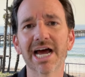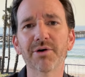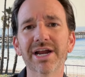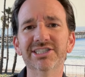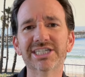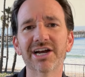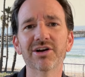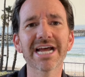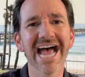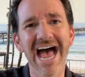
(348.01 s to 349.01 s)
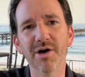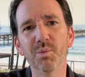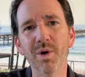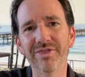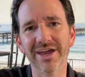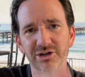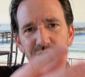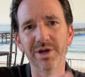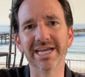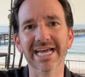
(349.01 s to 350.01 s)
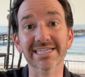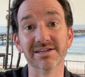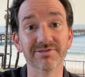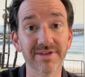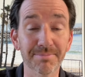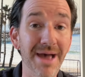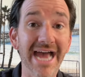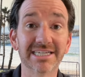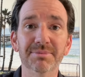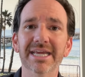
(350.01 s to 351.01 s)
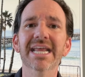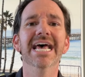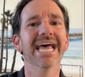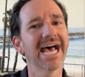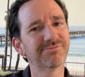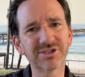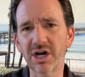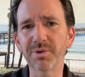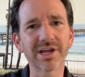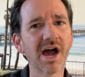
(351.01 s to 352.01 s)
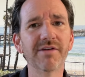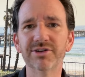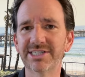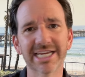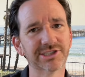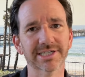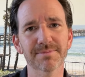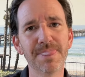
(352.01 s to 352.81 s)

How can I share how what they're doing is impacting me? And start with a conversation